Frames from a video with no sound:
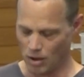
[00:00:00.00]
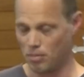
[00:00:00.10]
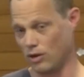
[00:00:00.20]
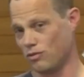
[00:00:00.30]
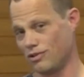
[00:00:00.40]

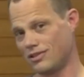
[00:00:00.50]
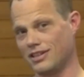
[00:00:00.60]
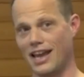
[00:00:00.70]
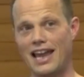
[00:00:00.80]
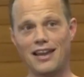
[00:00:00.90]
But
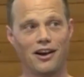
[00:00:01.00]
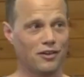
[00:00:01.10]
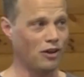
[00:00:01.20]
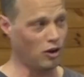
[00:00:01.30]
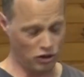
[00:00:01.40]
today,
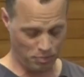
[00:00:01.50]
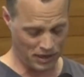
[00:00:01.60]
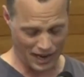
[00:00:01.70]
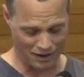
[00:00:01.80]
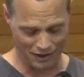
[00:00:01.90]
I'll just
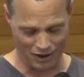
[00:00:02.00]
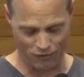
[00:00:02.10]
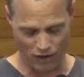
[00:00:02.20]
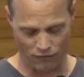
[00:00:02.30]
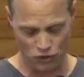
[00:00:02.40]
pick out
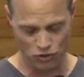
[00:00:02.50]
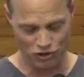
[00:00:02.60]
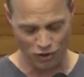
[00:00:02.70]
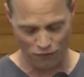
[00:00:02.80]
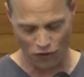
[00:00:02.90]
a few.
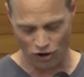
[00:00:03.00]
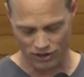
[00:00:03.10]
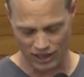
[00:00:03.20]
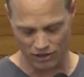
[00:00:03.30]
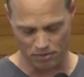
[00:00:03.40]
So the first
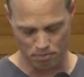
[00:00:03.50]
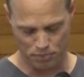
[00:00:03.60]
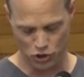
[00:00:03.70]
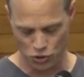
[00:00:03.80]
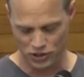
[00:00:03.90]
thing is
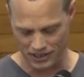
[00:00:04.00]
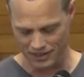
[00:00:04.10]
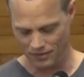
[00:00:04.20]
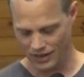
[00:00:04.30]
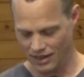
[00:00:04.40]

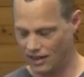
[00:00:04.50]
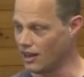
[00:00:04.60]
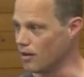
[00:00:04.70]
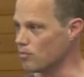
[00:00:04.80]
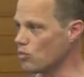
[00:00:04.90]
beauty,
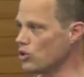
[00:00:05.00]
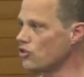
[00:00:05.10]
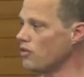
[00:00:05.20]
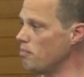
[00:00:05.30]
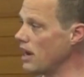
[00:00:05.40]
which
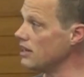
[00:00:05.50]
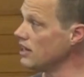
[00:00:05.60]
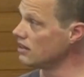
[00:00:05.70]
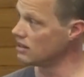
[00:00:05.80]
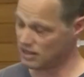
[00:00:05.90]
for
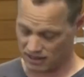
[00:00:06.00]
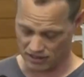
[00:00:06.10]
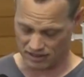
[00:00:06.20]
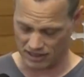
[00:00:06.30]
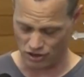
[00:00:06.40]
Benedict is
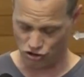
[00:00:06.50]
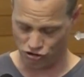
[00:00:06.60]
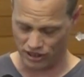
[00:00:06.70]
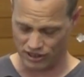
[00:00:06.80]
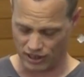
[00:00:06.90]
this
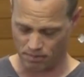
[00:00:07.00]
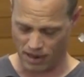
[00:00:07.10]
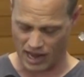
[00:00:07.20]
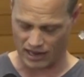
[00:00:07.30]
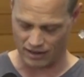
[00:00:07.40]
intrinsic
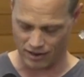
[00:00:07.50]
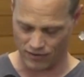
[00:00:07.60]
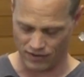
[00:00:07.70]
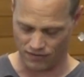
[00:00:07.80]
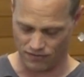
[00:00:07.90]
part of
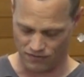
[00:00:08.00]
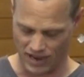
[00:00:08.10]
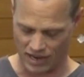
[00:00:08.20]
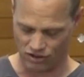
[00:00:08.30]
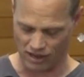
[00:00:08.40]

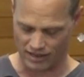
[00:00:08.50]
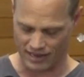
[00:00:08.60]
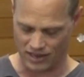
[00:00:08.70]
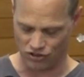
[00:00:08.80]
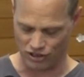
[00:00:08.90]

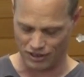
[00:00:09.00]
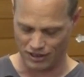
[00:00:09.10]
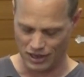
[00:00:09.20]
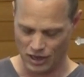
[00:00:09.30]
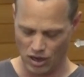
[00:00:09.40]
evangelization,
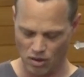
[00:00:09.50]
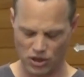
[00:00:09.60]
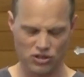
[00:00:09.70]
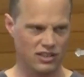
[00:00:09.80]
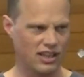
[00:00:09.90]

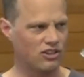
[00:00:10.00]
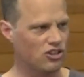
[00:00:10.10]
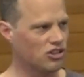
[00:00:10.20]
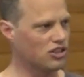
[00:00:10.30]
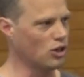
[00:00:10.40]
because it
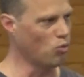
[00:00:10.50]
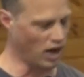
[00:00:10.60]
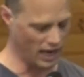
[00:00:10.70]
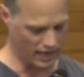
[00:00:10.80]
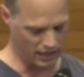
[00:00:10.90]
touches us in a
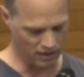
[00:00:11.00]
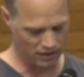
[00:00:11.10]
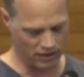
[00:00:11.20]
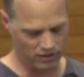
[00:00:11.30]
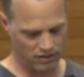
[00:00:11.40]
way
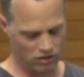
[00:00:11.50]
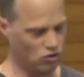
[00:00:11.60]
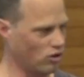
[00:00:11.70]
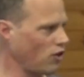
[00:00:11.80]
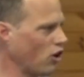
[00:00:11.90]
that
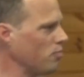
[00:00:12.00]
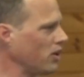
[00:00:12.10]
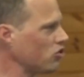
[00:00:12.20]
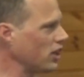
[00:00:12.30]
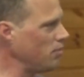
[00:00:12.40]
sort of goes
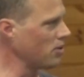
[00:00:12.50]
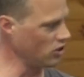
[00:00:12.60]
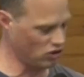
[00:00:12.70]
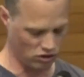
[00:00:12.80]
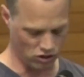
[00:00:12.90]
much deeper
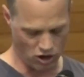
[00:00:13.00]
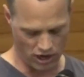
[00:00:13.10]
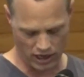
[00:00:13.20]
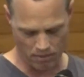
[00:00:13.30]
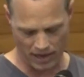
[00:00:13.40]
than just
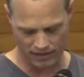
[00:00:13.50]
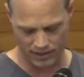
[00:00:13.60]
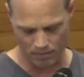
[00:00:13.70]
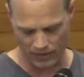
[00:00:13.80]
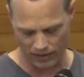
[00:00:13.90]
learning about
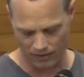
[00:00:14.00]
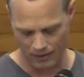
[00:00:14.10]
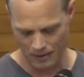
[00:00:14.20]
something.